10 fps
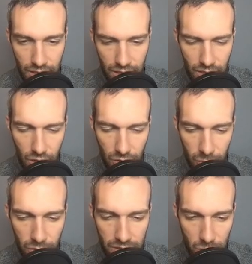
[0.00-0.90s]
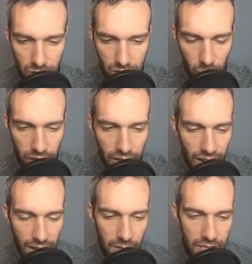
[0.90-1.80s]
Oh, this wasn't the one.
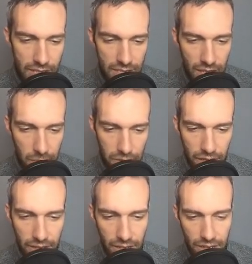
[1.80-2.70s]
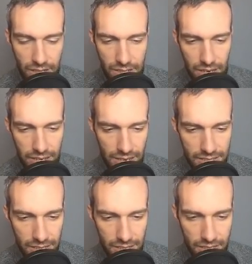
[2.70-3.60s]
I made the same play a
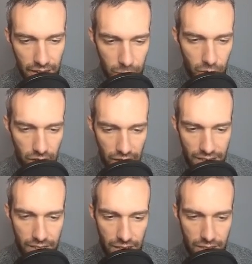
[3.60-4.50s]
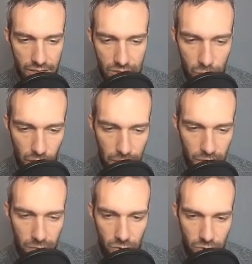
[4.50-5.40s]
second time where I swap out
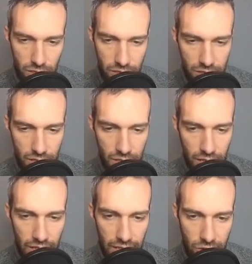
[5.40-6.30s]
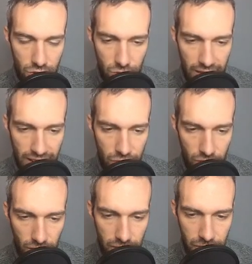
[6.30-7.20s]
of Moltres into
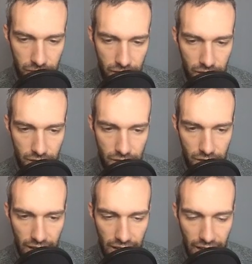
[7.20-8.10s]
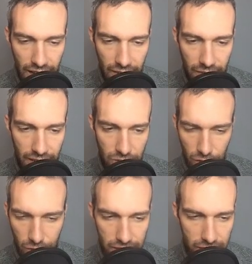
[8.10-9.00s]
Gastrodon, and then I
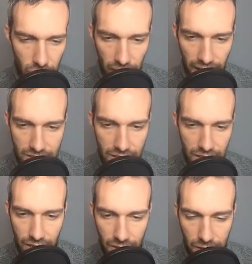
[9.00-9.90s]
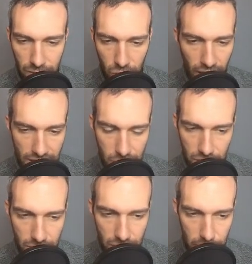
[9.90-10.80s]
draw it like a grass, and then my
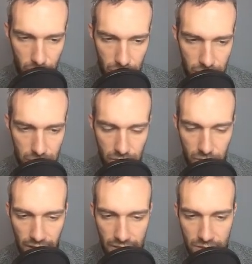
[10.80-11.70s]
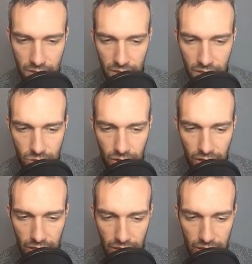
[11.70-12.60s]
Moltres beats the grass. So
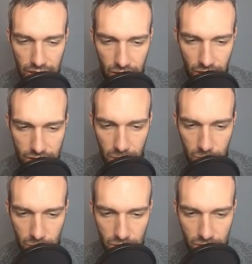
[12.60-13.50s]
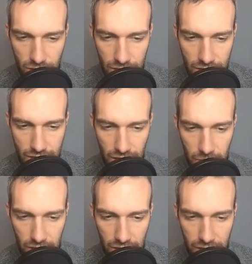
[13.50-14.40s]
the concept was the same
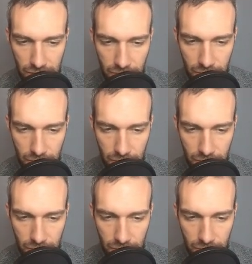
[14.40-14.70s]
thing here.